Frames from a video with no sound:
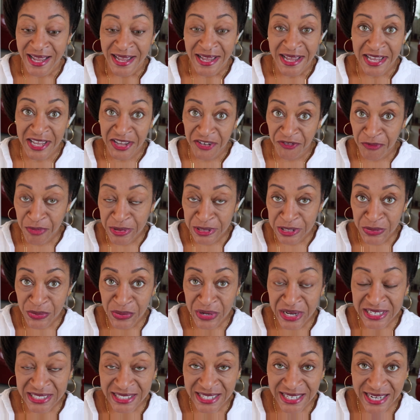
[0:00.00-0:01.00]
If
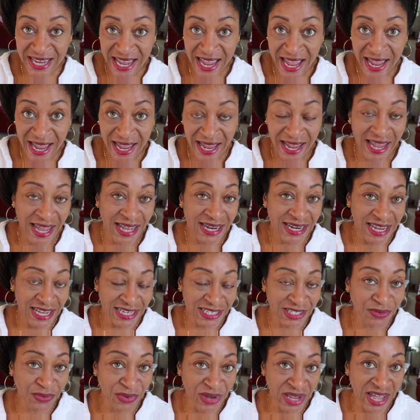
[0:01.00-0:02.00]
between today and
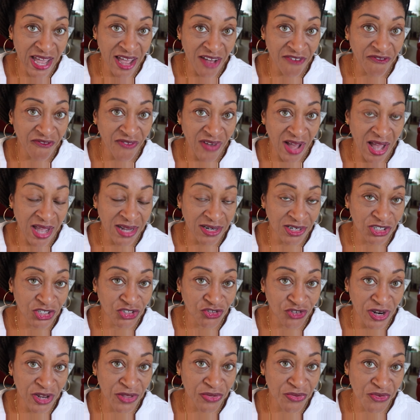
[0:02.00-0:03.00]
next week I find a
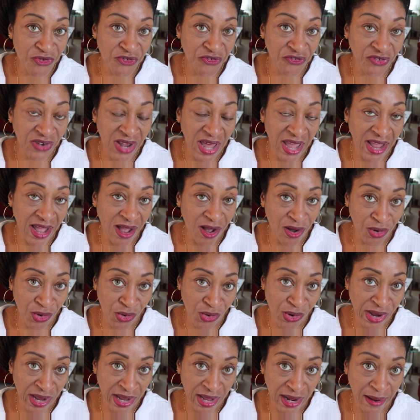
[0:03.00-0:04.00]
straight through flight, I'll go
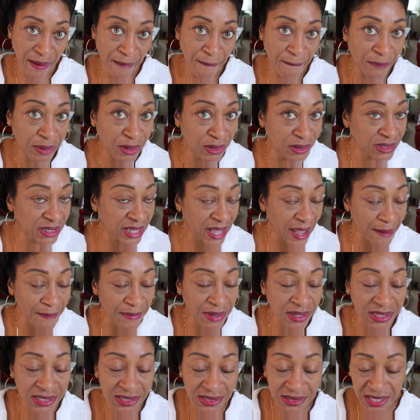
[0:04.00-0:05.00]
ahead and book that,
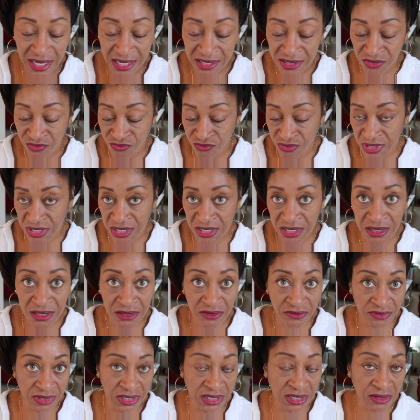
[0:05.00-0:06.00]
because that's really,
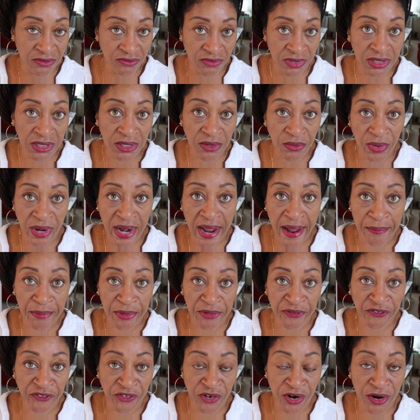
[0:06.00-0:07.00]
really, really what I
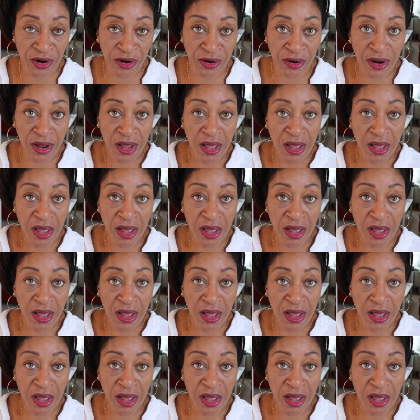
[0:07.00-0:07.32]
prefer.